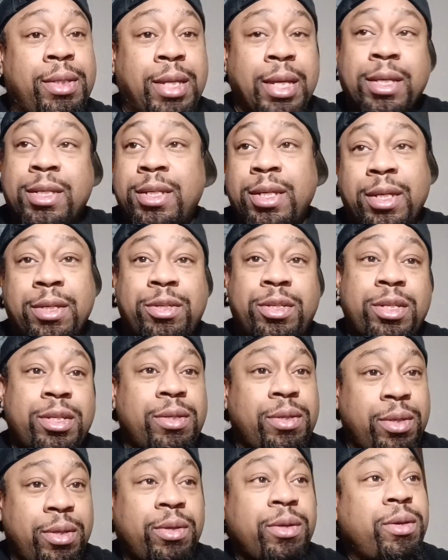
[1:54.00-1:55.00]
this
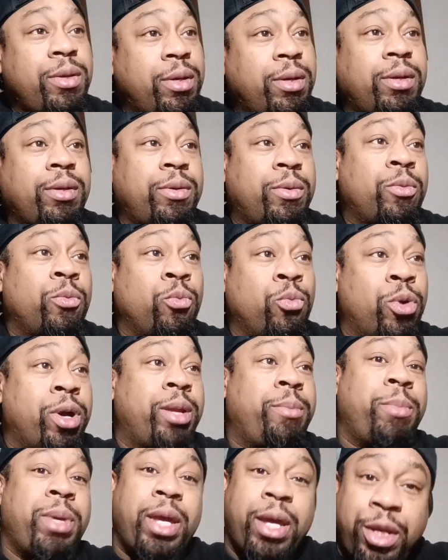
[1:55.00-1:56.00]
is
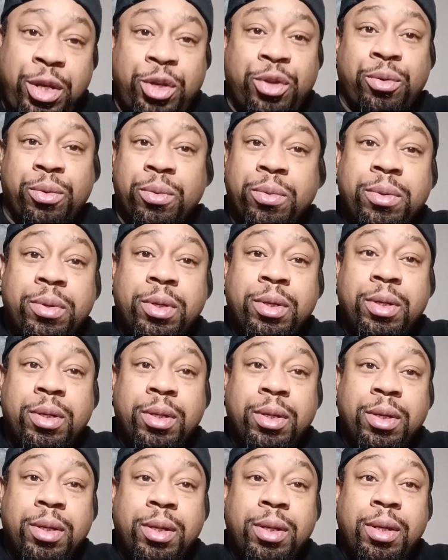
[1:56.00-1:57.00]
what men do.
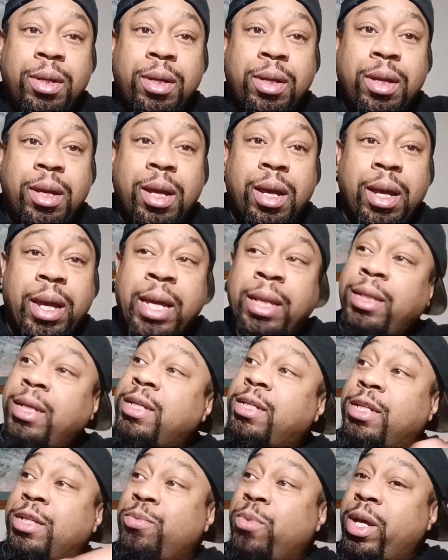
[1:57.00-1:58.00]
And
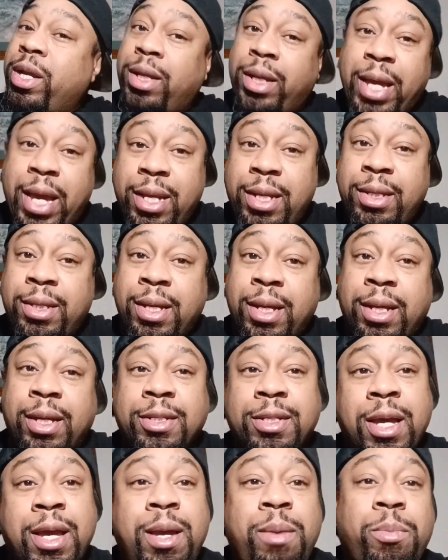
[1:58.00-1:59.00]
this is what a lady
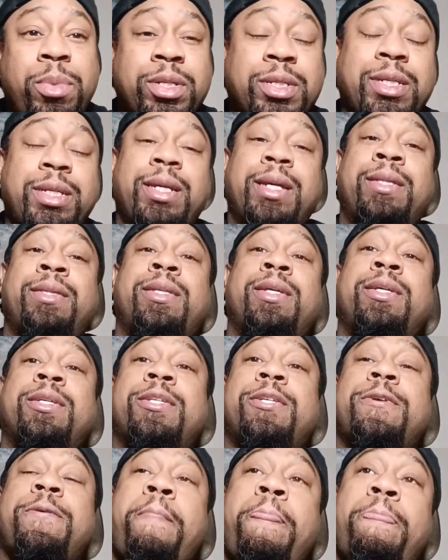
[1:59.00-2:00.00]
does. But see, in
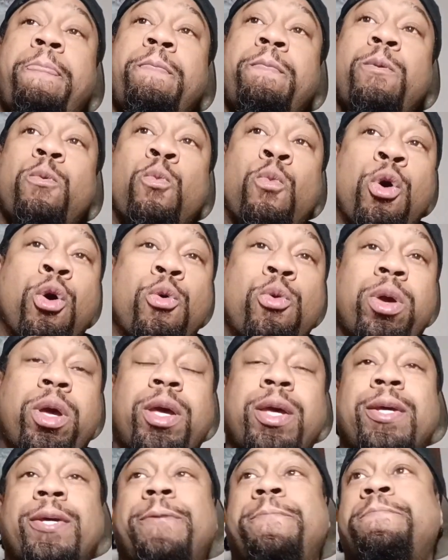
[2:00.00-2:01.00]
this
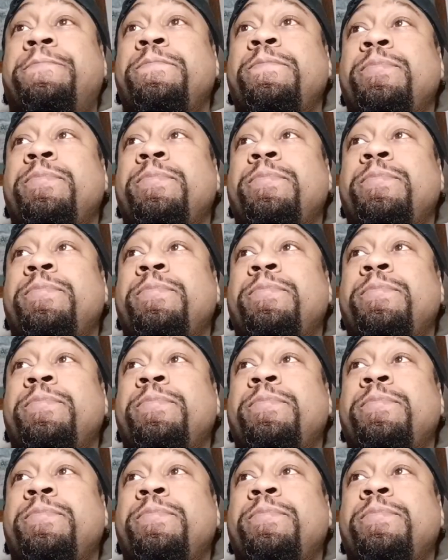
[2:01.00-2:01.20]
woke